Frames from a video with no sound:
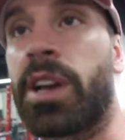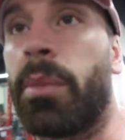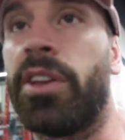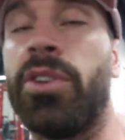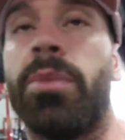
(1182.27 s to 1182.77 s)
talking
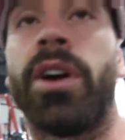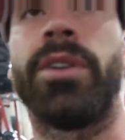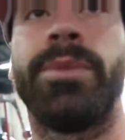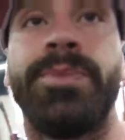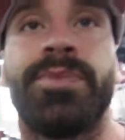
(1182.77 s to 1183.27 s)
about you,
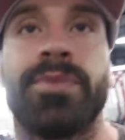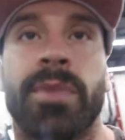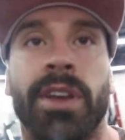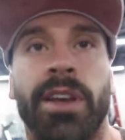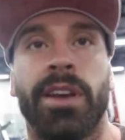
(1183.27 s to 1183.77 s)
bro.
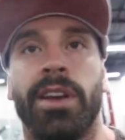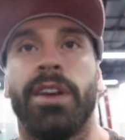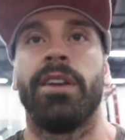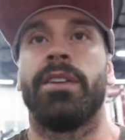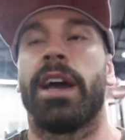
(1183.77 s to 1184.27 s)

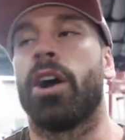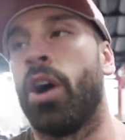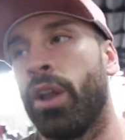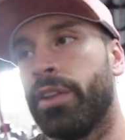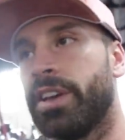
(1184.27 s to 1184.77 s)
Like
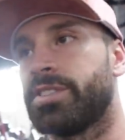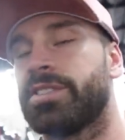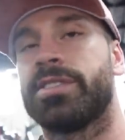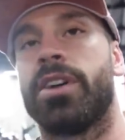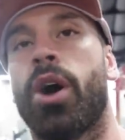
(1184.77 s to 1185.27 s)
all of
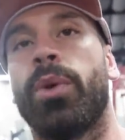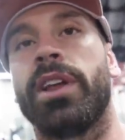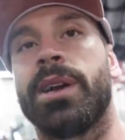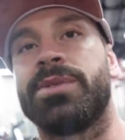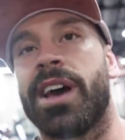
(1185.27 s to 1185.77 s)
this, all
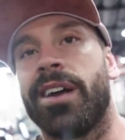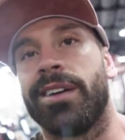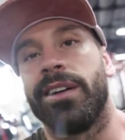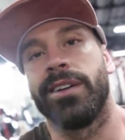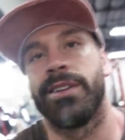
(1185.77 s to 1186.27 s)
really comes down
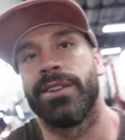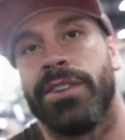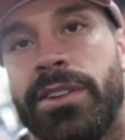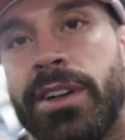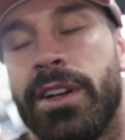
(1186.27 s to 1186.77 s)
to
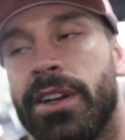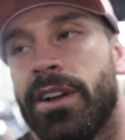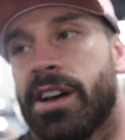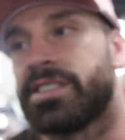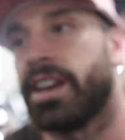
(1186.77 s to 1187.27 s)

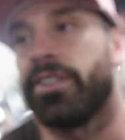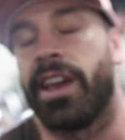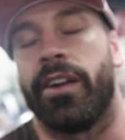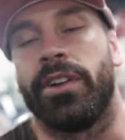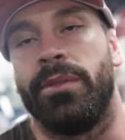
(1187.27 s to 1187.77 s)
us saving Kevin.